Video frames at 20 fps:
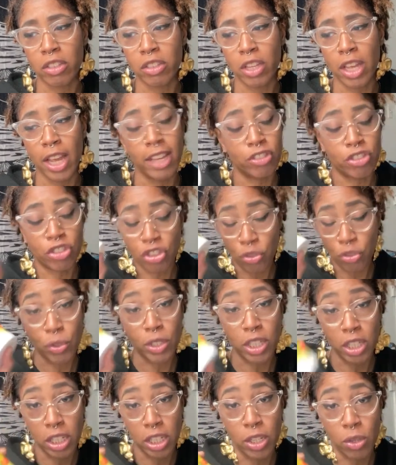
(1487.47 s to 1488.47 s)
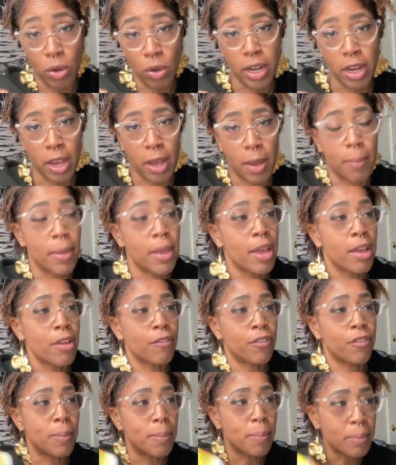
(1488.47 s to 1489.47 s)
it's just really good on him.
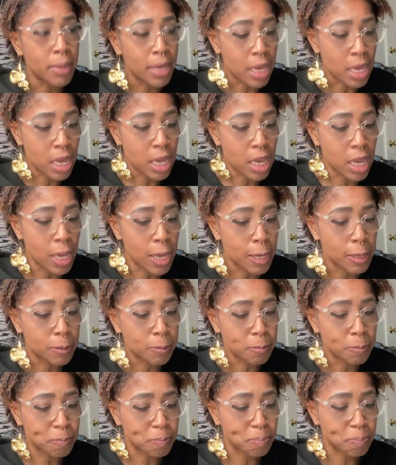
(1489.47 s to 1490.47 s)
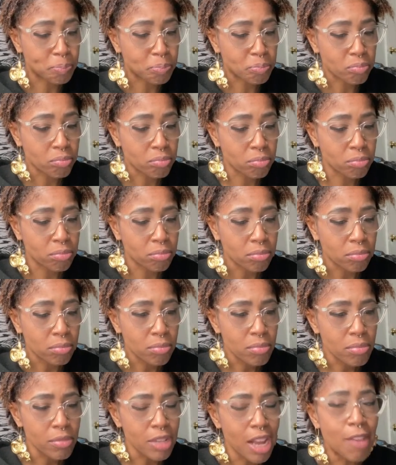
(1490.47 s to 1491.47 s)
For me,
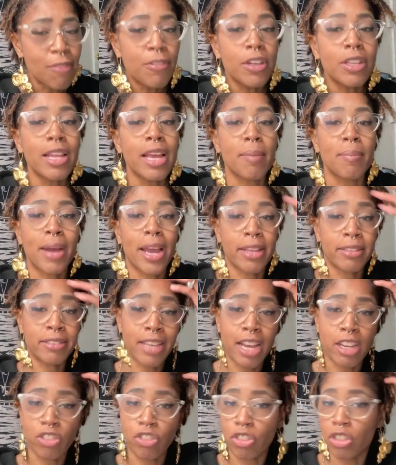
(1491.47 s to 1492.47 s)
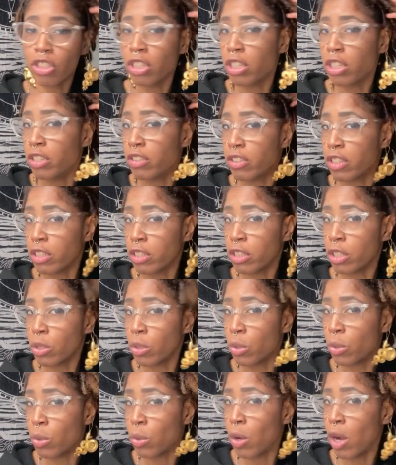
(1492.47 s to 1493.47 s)
I feel like my texture is a
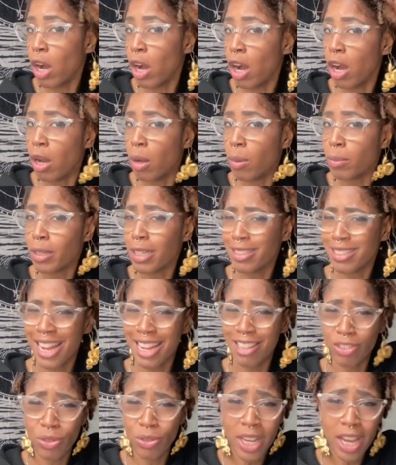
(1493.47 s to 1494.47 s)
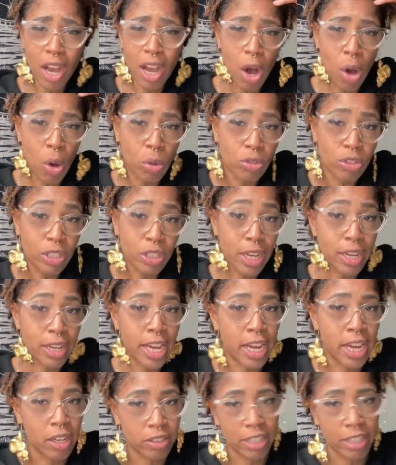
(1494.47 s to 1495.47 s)
little because as you get older, your
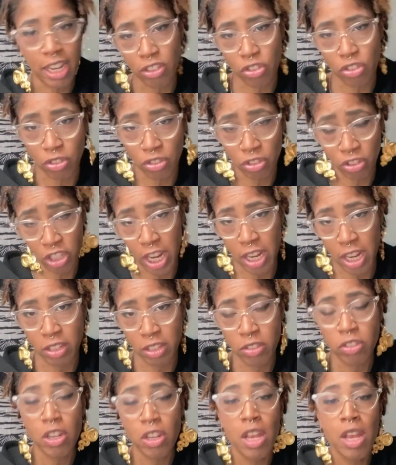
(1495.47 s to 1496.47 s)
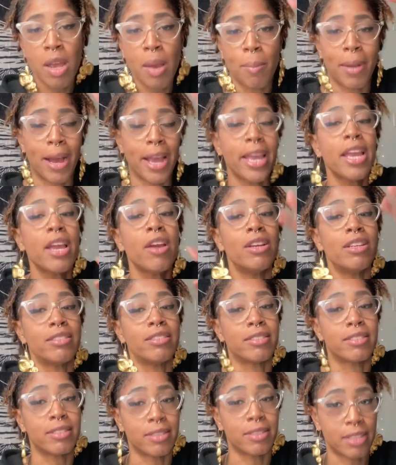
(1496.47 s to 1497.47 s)
hair texture change. My hair
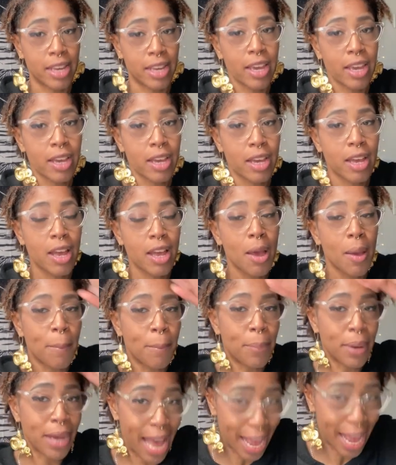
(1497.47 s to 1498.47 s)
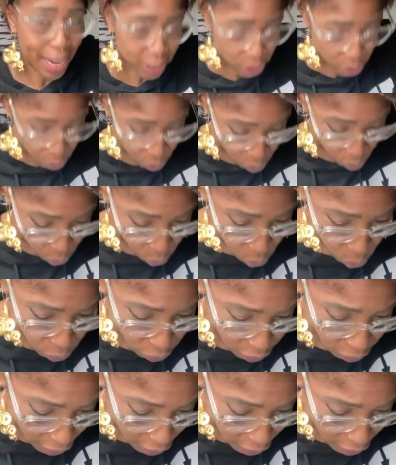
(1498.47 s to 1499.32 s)
is thick, but at the roots